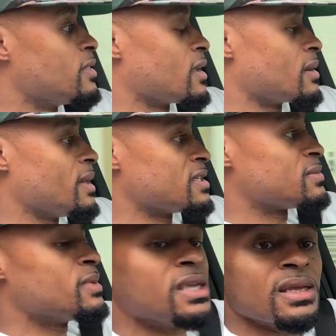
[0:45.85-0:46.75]
be thinking about
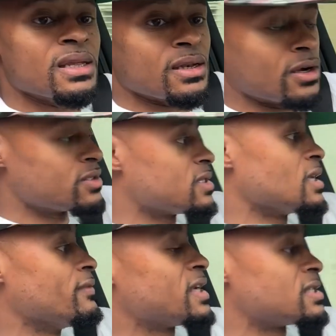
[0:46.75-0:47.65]
speed and urgency
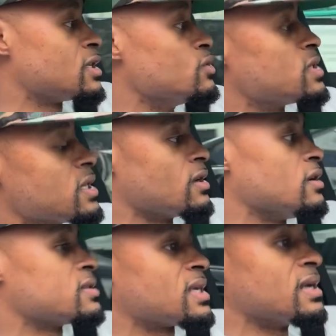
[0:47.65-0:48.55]
of execution at
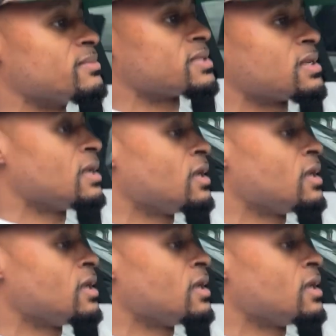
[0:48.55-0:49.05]
all times.